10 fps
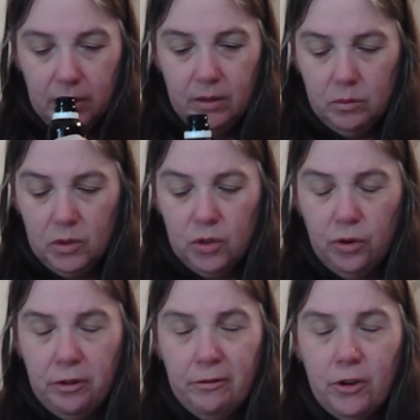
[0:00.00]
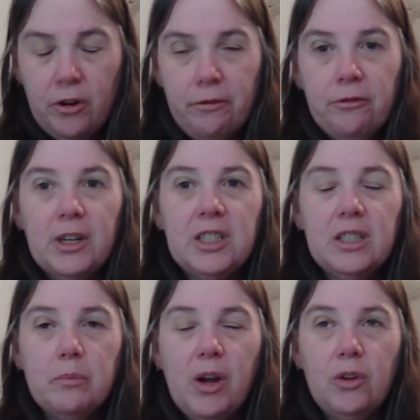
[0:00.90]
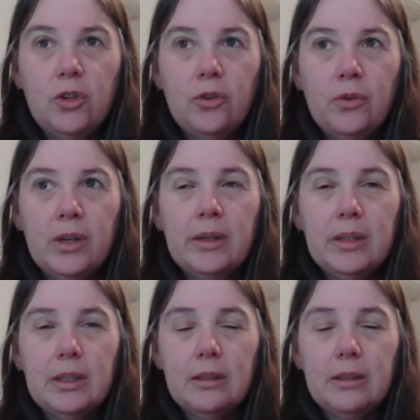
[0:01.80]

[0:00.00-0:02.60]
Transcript: sort of got a fresh smell to it.